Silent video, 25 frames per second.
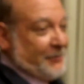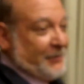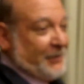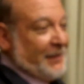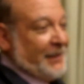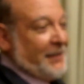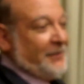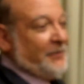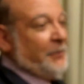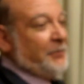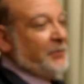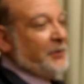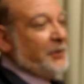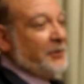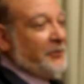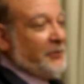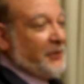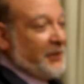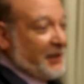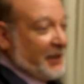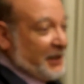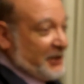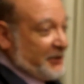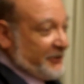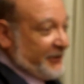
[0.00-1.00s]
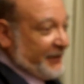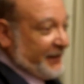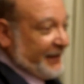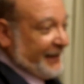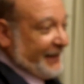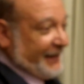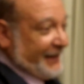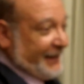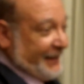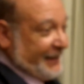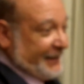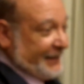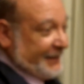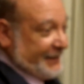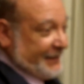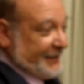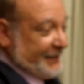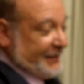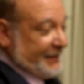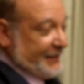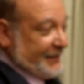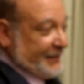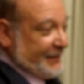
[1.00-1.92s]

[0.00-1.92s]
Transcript: would leave a beautiful country like this